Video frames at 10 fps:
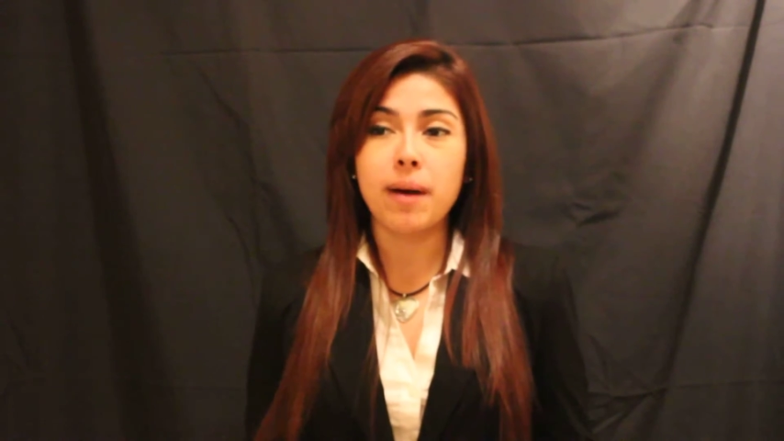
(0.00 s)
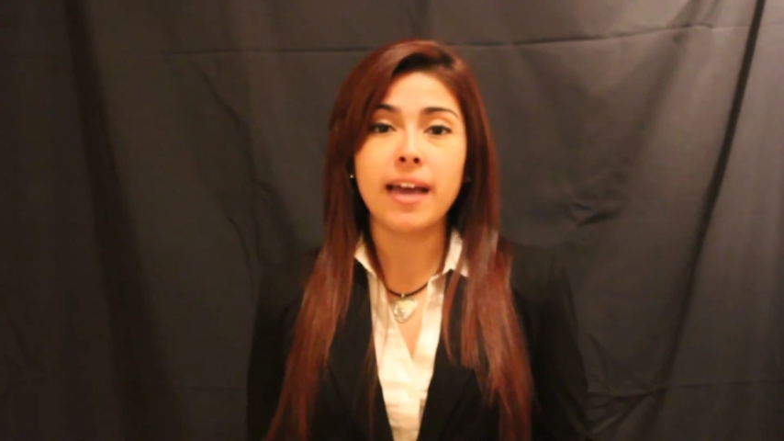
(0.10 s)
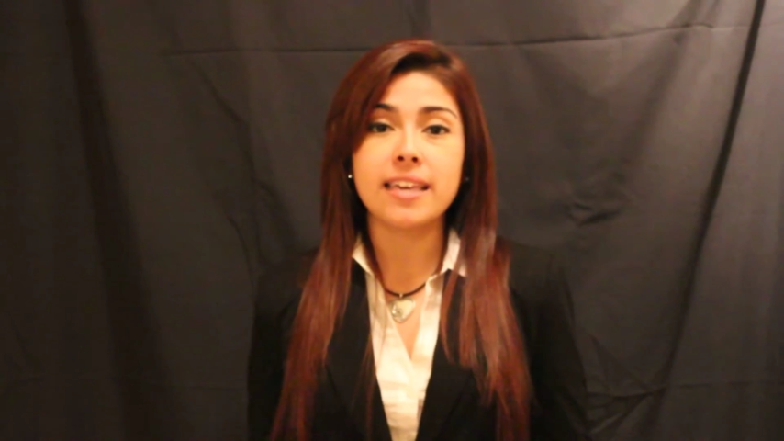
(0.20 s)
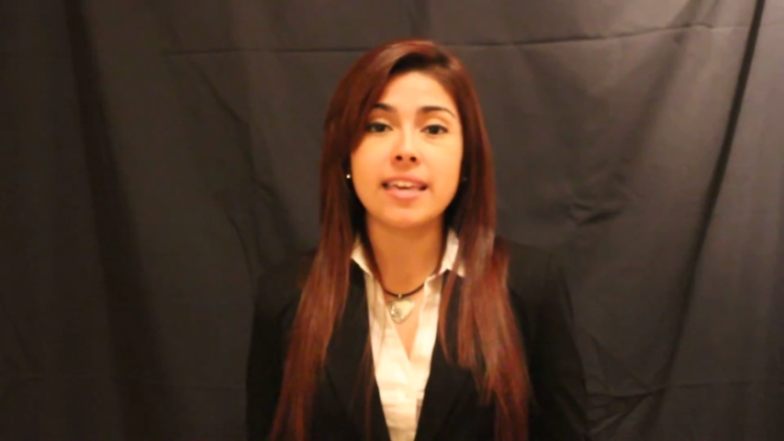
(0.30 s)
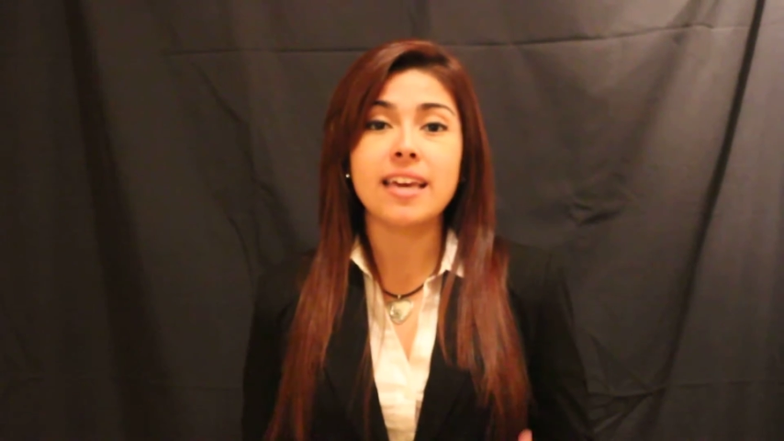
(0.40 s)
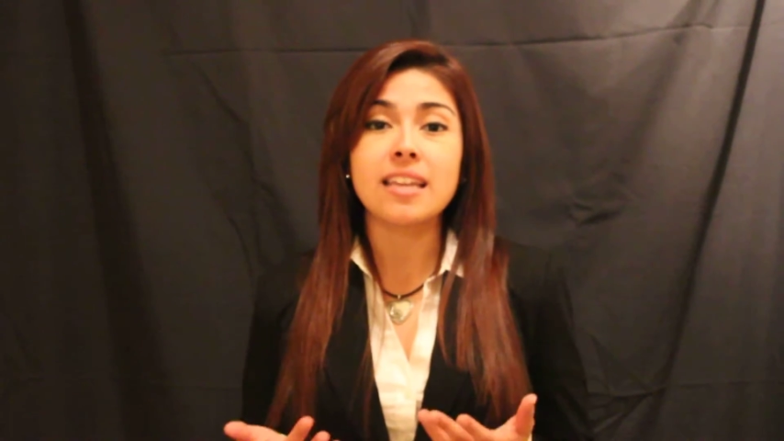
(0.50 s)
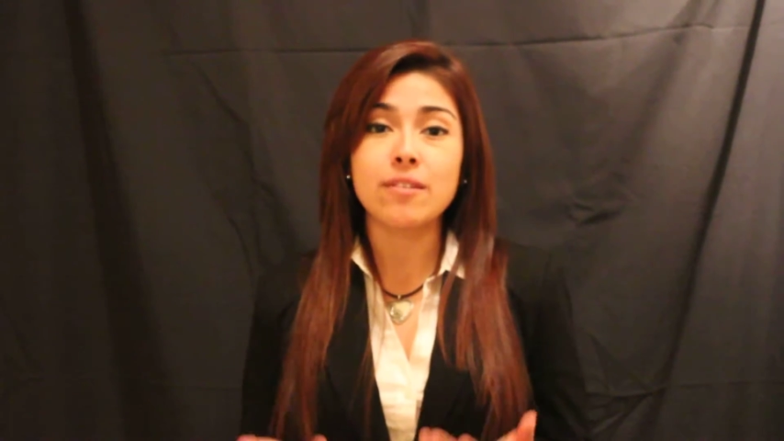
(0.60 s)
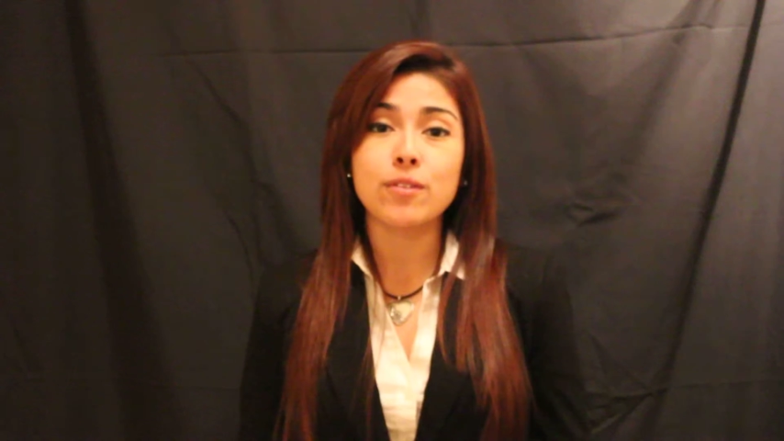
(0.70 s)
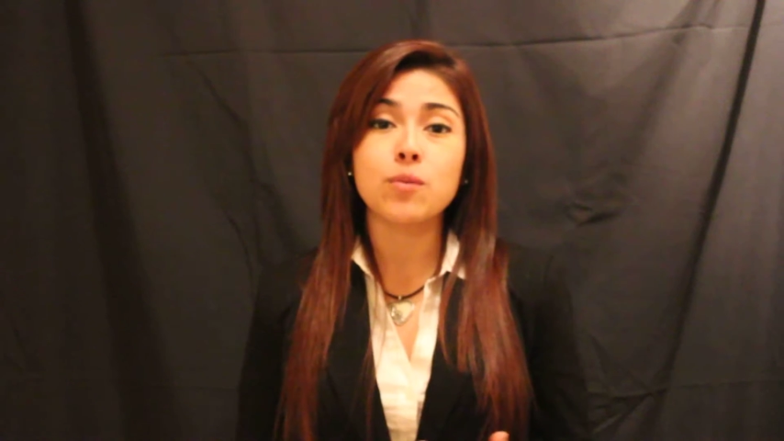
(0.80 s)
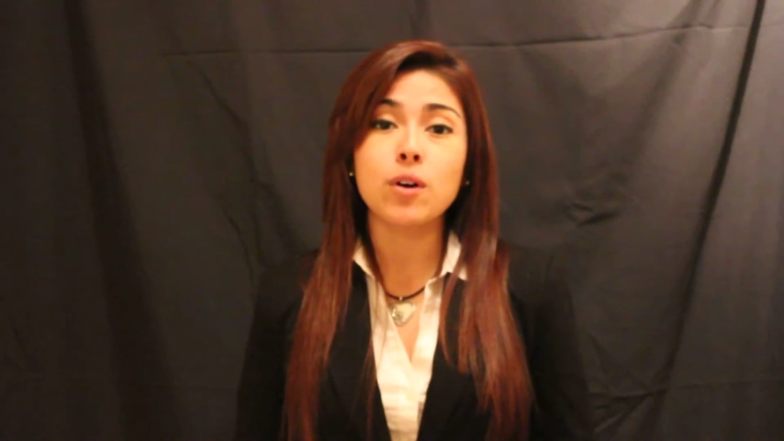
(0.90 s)
biking, and
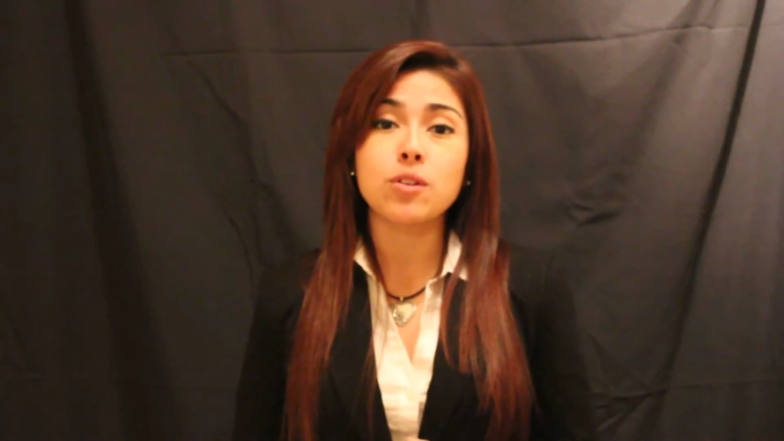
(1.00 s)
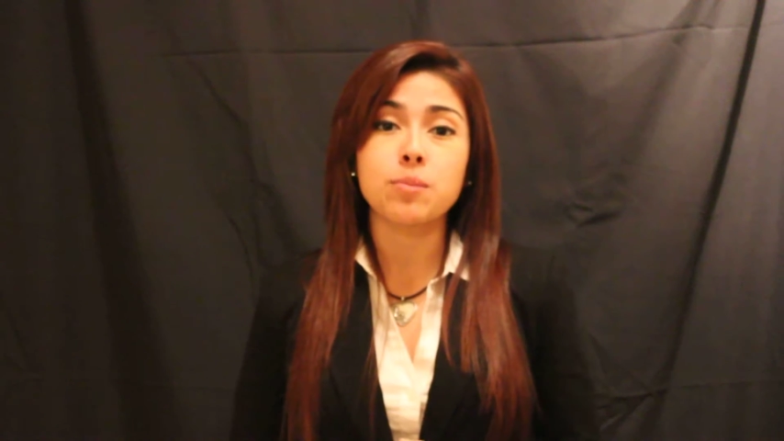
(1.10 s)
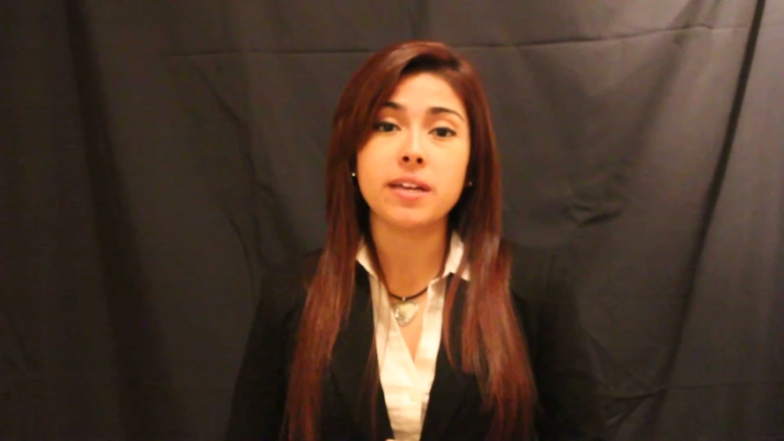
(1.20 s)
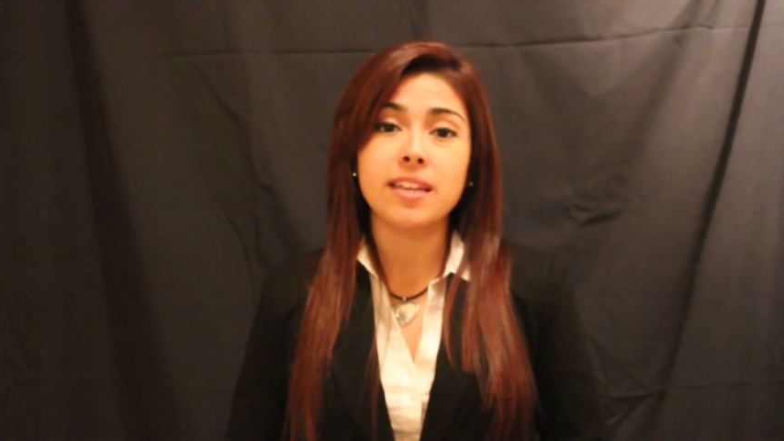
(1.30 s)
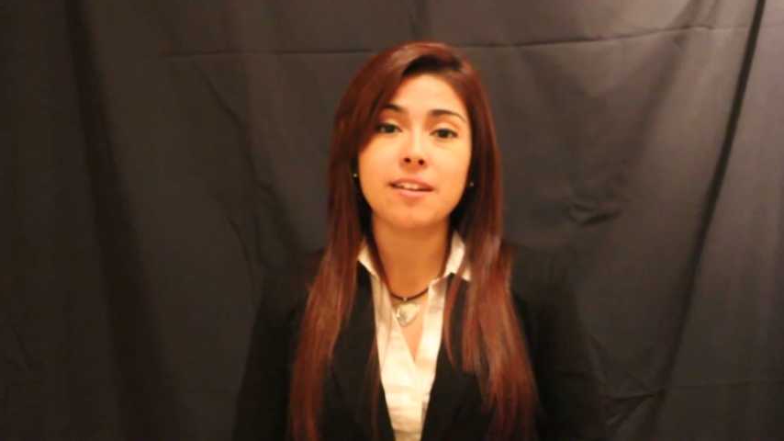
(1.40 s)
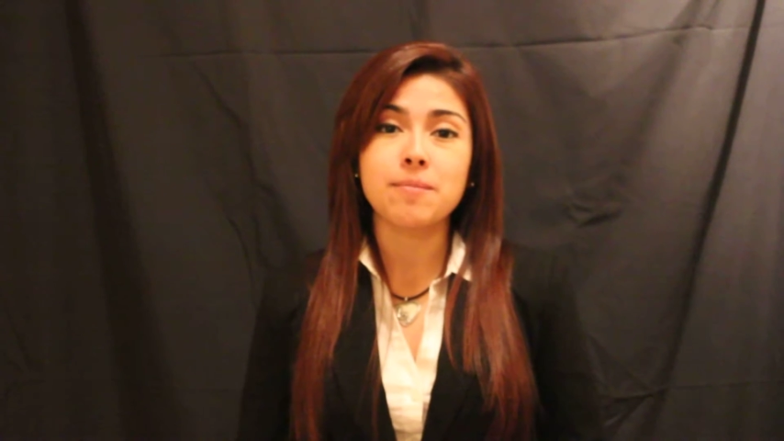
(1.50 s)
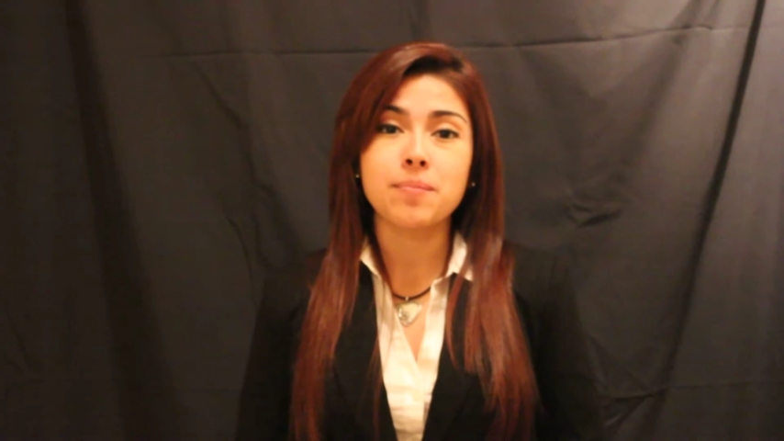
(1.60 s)
even rollerblading.